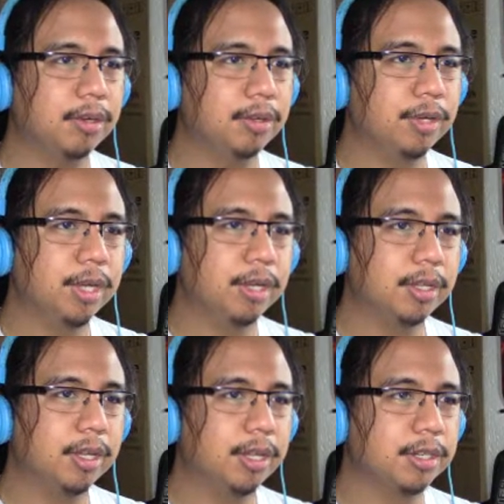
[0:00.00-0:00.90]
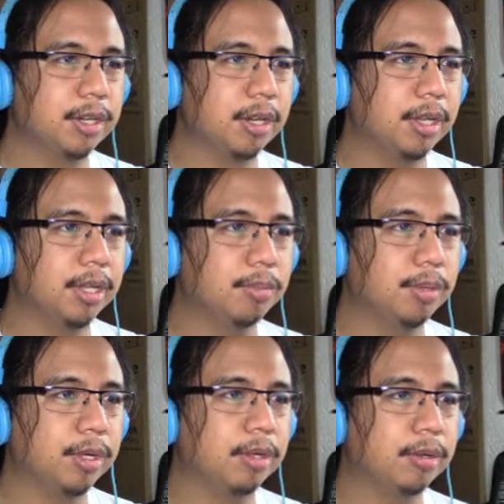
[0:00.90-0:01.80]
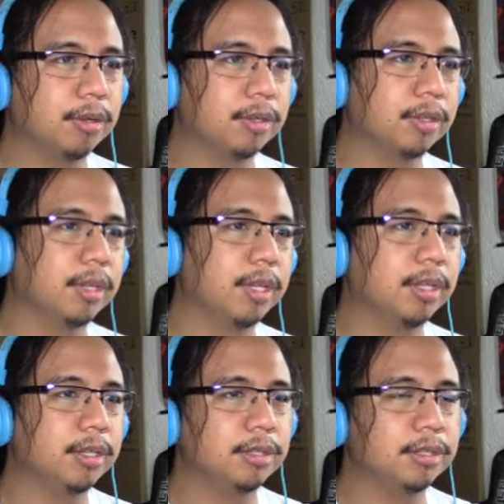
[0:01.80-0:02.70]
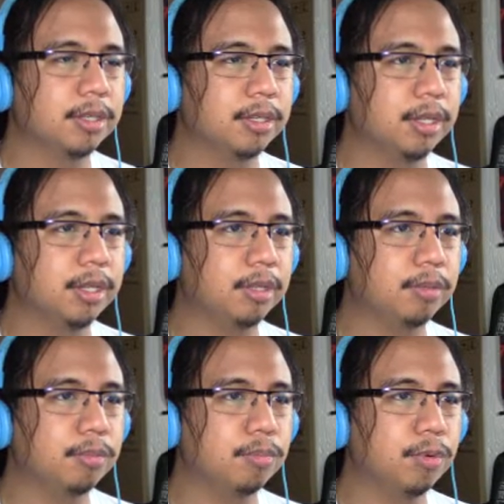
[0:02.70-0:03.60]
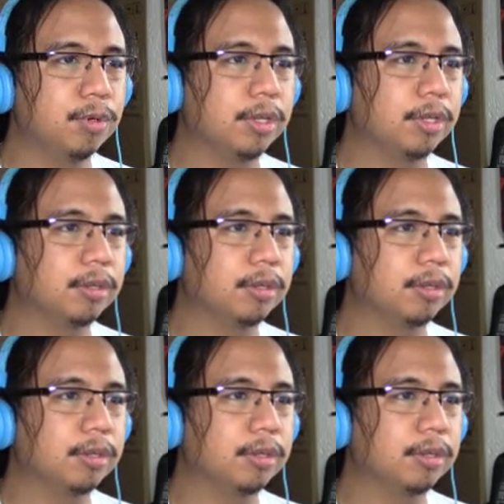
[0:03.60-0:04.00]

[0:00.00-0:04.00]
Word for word: you get engaged lying in bed on a Sunday morning.